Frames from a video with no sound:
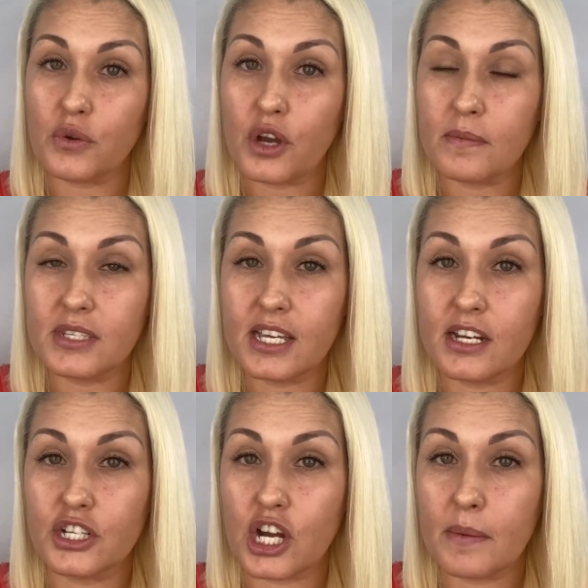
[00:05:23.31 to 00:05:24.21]
you come to get
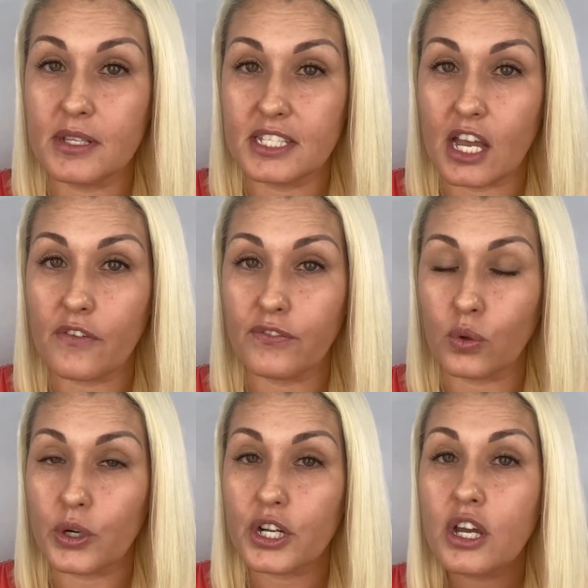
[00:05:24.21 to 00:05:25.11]
a job in South
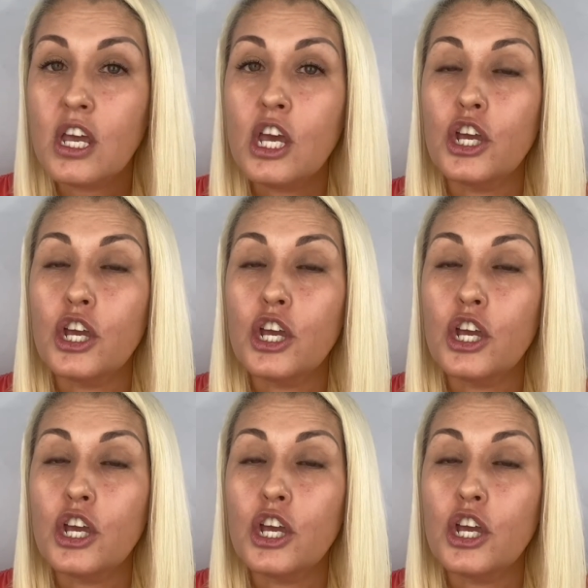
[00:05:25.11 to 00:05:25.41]
Florida.